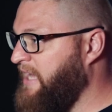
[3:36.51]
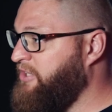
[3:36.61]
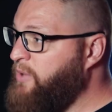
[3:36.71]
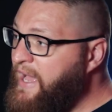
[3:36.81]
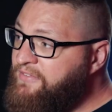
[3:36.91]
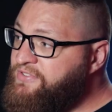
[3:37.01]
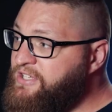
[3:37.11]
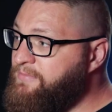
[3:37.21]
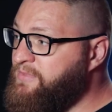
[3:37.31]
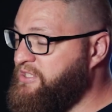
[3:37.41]
I do have
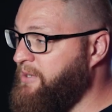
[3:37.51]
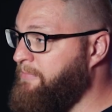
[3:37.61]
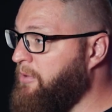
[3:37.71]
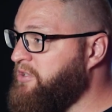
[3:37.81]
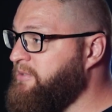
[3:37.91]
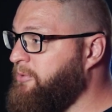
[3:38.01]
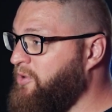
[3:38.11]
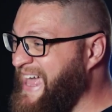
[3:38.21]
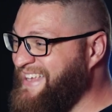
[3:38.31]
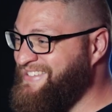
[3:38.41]
some
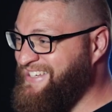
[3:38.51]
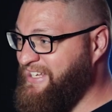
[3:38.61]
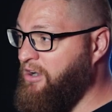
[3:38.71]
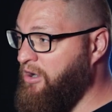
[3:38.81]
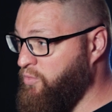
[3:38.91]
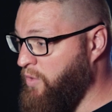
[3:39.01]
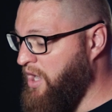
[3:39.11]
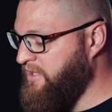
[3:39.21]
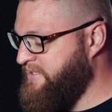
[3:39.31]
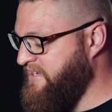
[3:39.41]
submersible SD card
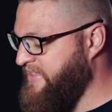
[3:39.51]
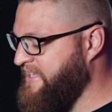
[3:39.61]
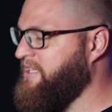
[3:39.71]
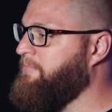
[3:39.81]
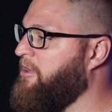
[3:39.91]
wallets, and that's the